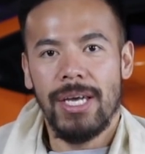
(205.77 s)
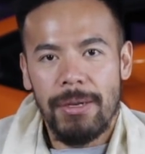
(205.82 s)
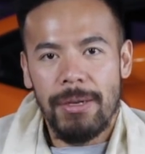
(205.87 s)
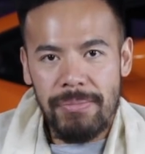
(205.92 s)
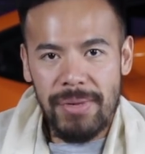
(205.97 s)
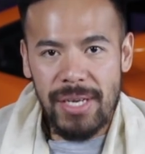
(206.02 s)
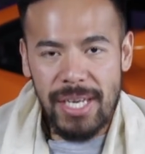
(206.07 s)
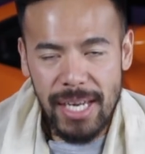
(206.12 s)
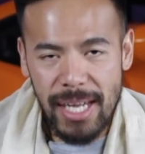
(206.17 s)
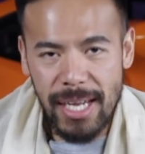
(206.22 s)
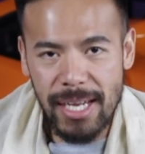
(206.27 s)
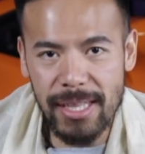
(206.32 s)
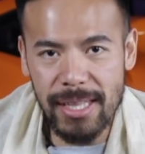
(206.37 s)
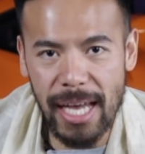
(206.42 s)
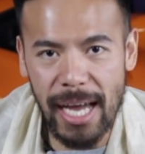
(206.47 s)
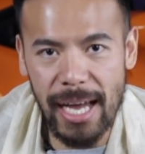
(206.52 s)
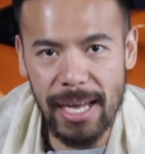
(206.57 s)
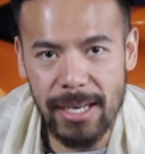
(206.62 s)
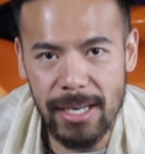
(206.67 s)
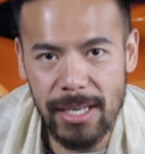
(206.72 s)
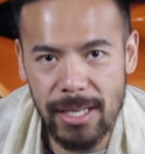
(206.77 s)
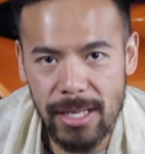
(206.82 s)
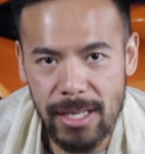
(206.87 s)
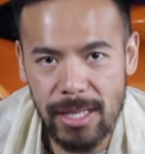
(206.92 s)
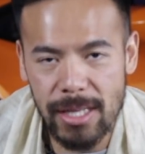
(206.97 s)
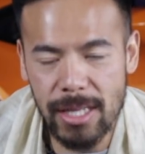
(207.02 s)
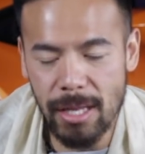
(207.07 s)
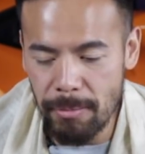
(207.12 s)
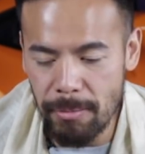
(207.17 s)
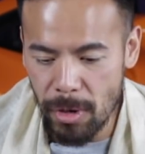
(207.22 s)
Meaning that
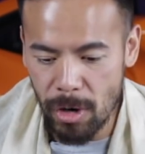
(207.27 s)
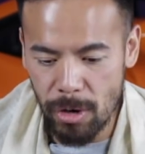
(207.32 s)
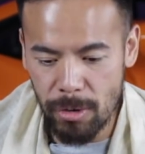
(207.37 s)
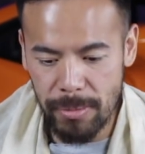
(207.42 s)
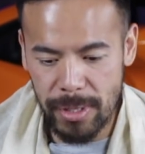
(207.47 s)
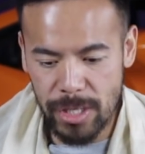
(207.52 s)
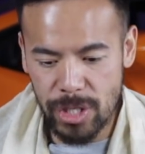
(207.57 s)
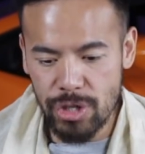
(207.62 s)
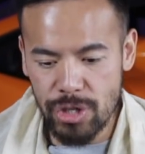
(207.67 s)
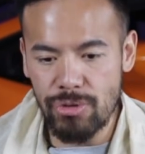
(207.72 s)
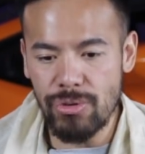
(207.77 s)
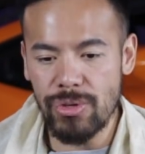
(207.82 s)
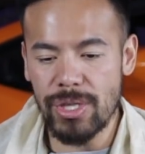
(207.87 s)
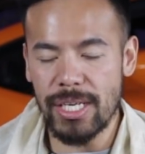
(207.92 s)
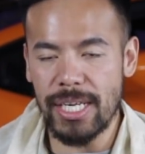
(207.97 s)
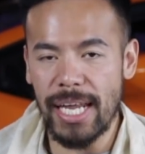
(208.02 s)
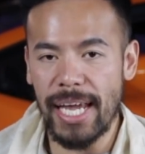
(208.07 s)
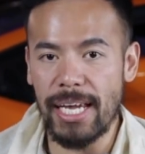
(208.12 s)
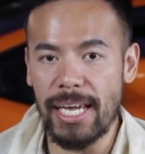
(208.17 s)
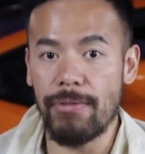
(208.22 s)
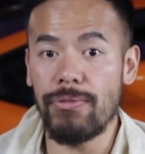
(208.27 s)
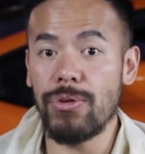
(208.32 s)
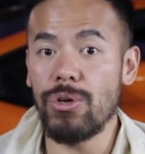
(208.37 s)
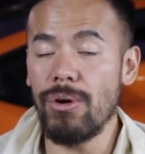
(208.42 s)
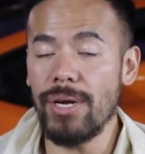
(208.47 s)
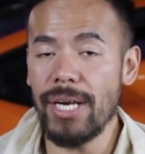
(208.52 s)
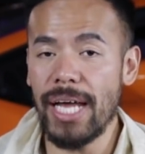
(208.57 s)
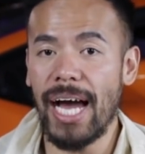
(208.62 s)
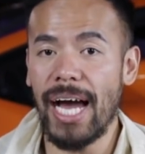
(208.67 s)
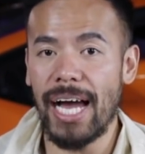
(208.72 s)
the moments through the day, if
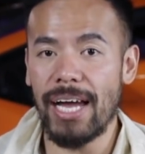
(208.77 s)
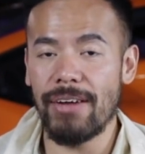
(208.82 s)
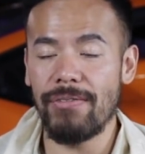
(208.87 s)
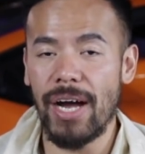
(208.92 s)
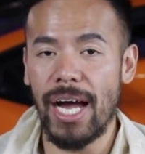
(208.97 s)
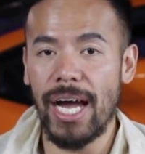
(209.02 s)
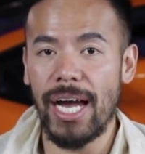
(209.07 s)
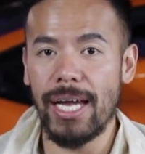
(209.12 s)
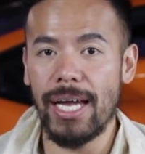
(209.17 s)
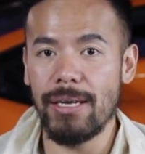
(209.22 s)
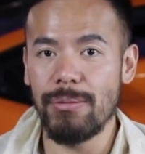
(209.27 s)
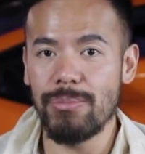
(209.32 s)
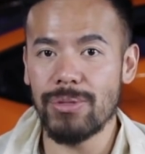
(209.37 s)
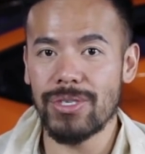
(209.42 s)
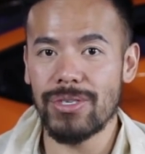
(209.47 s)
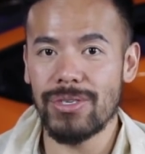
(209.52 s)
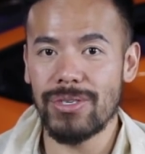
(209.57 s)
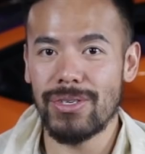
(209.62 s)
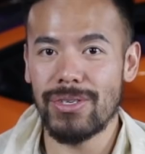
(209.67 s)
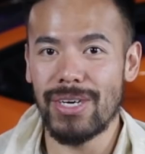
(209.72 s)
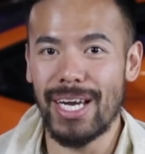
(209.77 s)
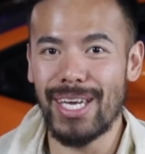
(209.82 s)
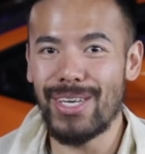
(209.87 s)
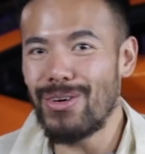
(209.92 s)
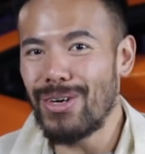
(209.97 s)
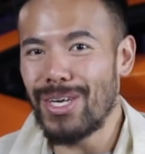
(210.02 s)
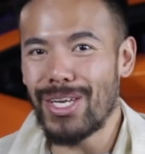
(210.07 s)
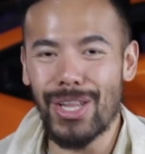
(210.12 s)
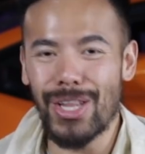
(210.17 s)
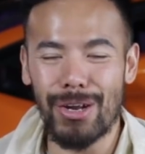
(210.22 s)
you're in high vibes, right?
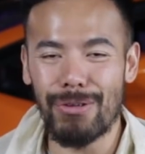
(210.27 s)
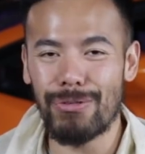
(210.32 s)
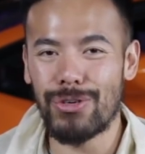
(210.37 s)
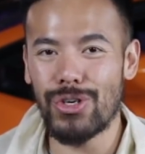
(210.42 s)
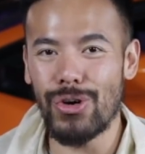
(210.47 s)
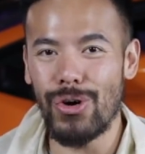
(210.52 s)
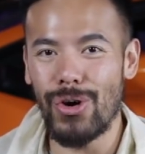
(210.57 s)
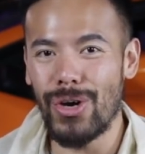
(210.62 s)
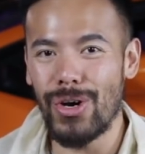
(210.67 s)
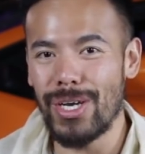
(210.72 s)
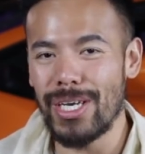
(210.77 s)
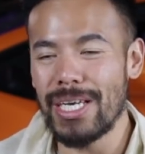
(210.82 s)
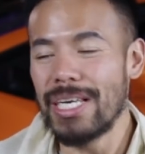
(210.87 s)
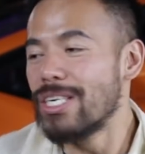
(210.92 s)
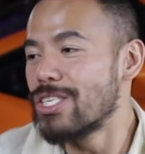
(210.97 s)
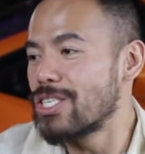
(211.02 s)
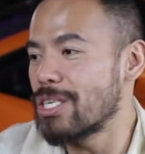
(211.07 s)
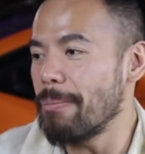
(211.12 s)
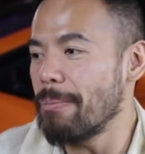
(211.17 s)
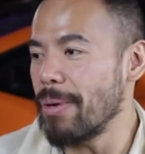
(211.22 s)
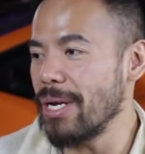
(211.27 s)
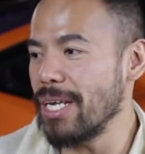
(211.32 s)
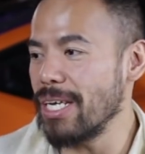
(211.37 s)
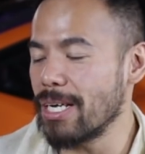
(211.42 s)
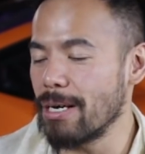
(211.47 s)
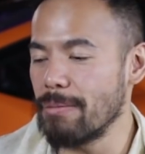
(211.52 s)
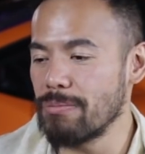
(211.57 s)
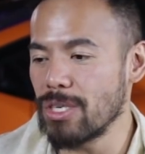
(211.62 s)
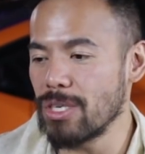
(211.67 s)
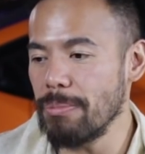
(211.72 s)
You're in a lot of joy. Somebody
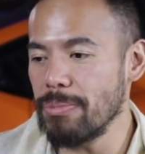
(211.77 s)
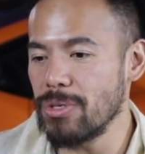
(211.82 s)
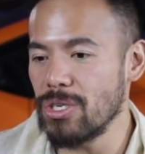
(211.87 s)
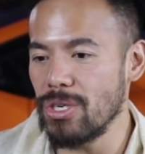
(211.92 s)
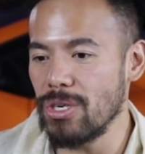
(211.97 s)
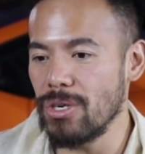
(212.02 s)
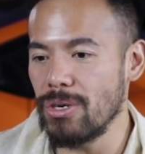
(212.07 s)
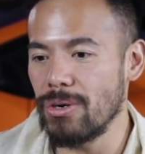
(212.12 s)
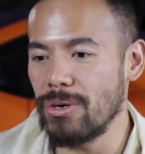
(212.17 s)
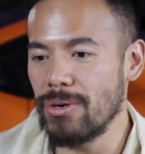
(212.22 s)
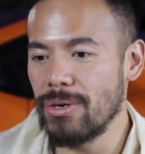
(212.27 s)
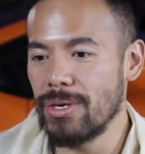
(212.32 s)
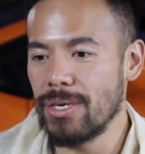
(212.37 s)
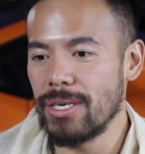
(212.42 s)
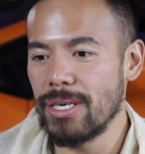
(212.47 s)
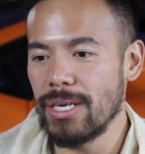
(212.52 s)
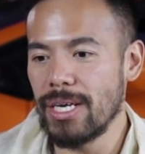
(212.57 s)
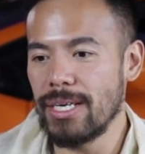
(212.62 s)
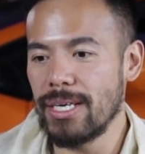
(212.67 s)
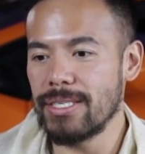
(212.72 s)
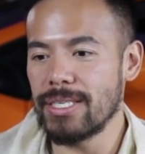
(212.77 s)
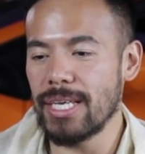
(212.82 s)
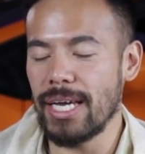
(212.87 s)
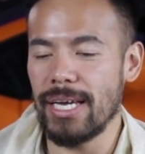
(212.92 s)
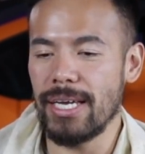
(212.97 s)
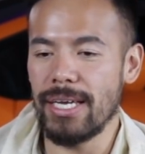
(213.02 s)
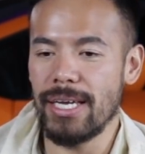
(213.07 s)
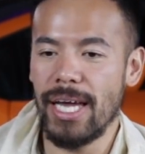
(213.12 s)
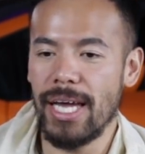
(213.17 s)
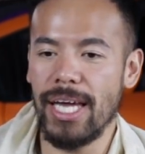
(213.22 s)
comes up to you and
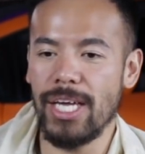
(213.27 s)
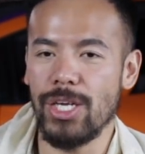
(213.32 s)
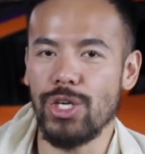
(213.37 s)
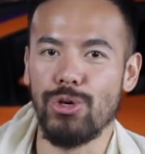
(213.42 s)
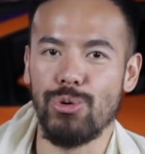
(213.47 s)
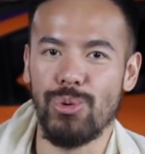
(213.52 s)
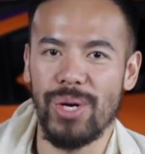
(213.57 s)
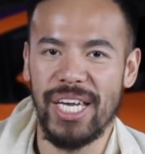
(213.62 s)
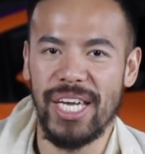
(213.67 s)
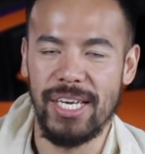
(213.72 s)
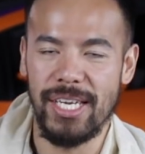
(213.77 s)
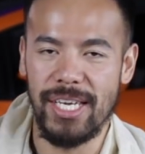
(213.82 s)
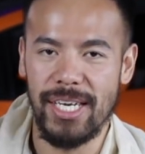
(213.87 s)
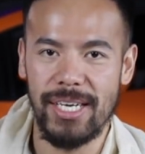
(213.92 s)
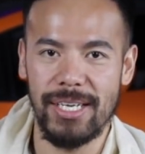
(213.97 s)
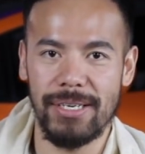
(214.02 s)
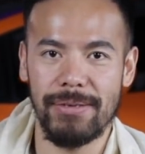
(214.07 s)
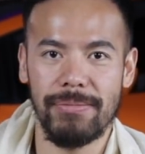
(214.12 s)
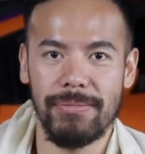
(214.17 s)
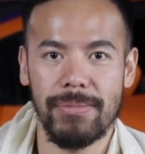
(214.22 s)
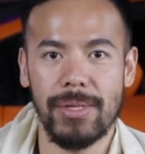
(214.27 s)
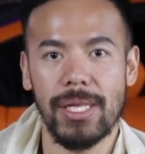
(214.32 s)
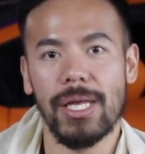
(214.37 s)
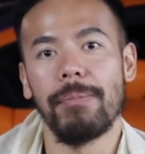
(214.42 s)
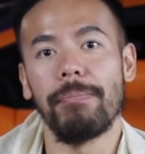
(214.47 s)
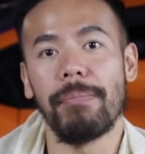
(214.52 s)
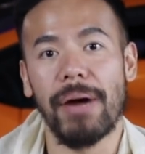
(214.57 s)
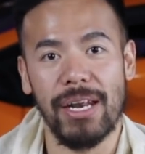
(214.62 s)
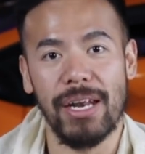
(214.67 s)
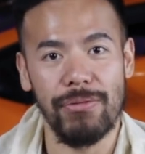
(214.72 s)
say, hey, you idiot,
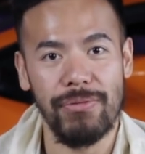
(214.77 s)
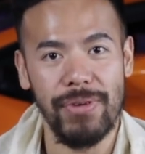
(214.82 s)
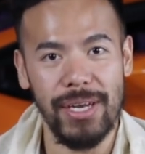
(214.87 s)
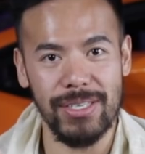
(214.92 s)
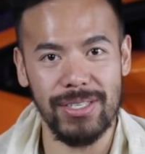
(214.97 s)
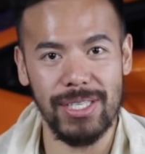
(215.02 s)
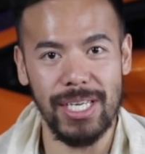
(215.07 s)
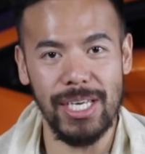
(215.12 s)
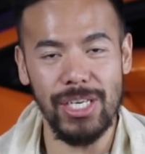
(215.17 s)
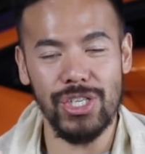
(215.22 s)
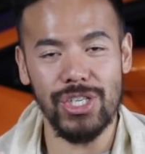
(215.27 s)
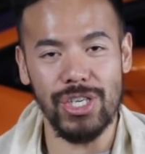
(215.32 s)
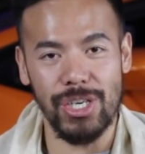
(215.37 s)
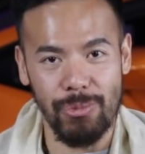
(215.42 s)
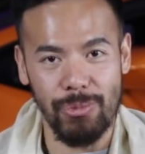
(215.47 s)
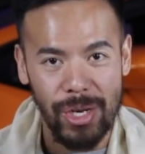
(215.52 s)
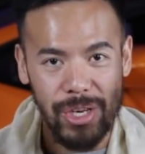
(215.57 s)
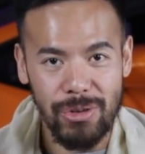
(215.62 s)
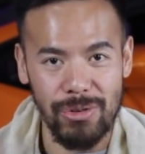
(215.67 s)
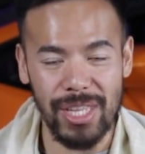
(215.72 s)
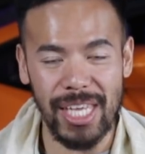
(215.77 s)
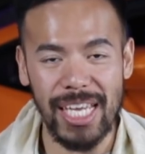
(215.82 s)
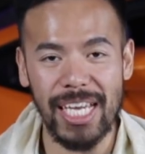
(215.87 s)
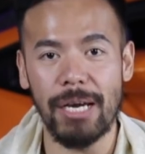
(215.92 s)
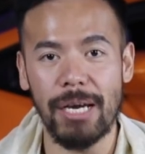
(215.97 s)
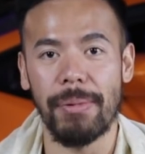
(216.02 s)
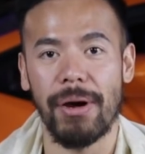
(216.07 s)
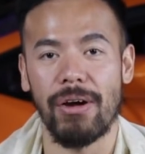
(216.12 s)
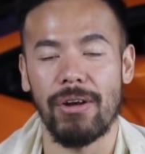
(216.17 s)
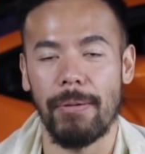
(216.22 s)
manifestation. When you
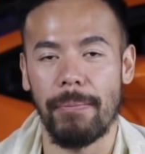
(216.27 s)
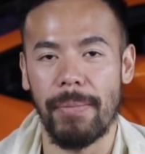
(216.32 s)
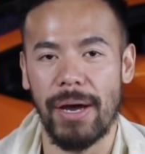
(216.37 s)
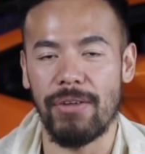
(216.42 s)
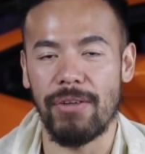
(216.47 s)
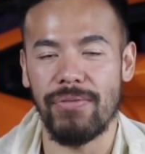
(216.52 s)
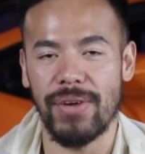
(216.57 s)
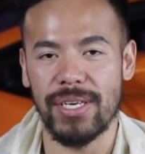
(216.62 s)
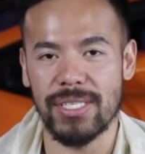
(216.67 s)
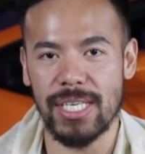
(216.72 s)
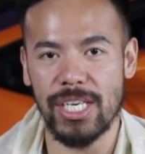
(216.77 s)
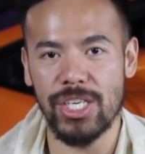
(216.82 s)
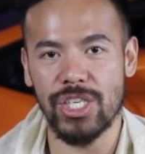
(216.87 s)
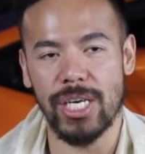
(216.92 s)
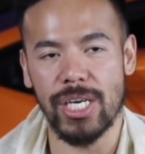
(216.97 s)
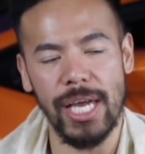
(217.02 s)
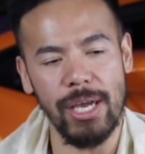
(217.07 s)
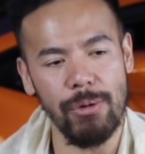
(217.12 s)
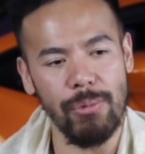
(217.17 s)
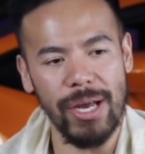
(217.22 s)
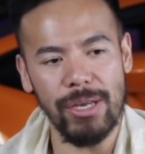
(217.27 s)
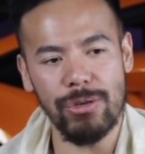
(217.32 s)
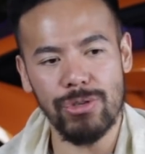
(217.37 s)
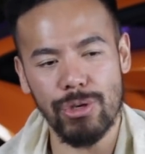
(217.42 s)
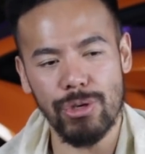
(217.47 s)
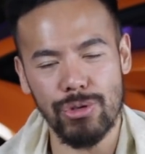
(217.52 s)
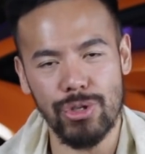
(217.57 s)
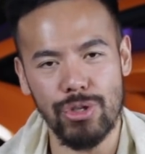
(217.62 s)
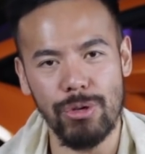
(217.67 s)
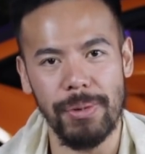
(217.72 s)
think about it, manifestation. Hey, why are you
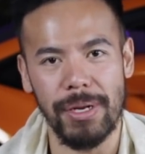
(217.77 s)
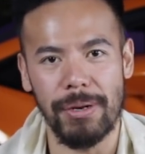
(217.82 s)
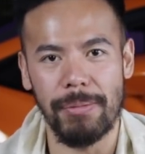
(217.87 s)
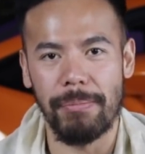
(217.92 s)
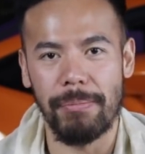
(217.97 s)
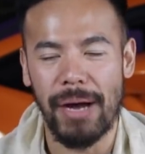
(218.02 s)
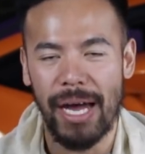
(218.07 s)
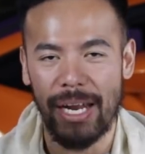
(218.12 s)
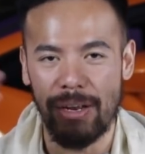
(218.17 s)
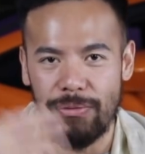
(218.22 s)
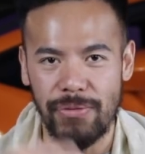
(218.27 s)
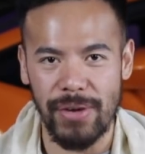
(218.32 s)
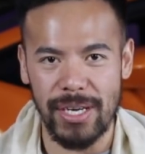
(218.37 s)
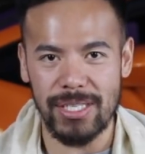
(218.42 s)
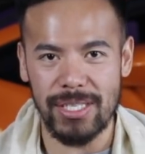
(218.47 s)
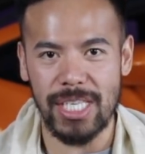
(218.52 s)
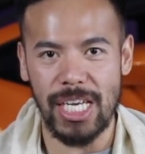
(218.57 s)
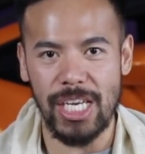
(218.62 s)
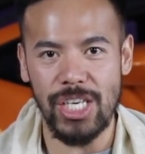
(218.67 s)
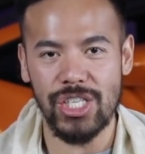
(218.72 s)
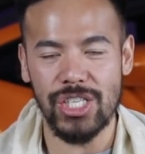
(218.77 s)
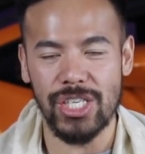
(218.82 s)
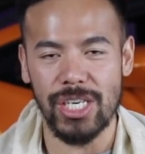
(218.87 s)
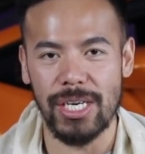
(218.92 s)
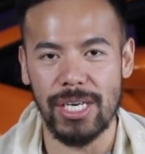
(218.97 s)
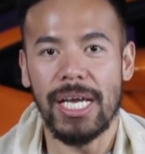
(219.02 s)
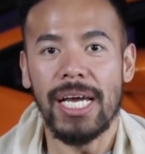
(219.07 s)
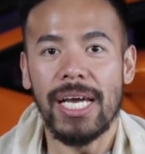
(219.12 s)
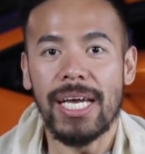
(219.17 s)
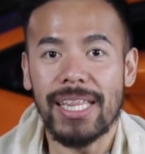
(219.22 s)
so stupid? Manifestation.